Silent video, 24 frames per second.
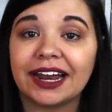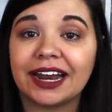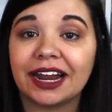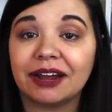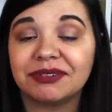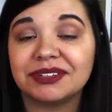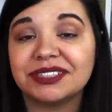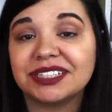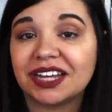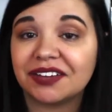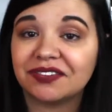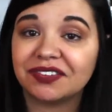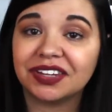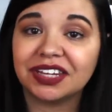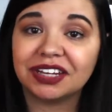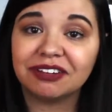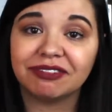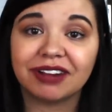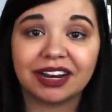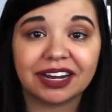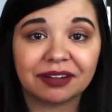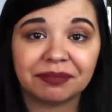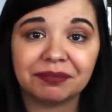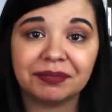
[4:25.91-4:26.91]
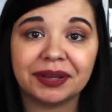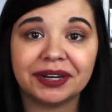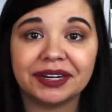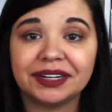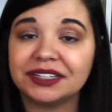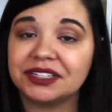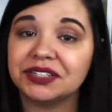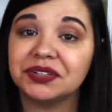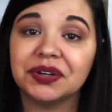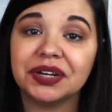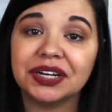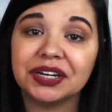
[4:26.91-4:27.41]
and I would definitely recommend
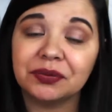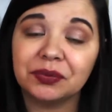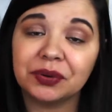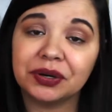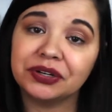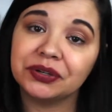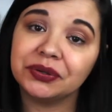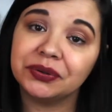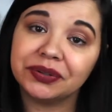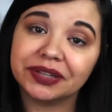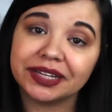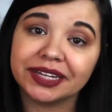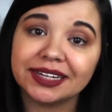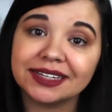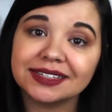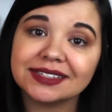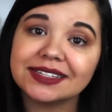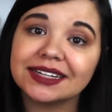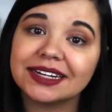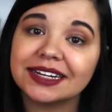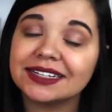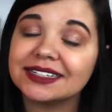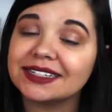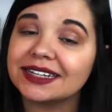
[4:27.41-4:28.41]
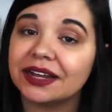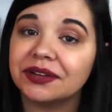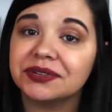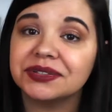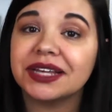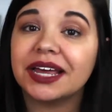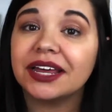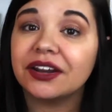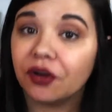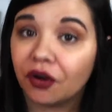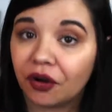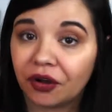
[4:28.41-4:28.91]
it to anyone who thinks that it sounds
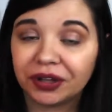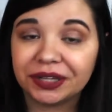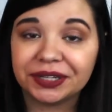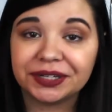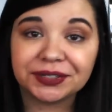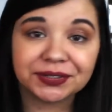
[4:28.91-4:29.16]
at all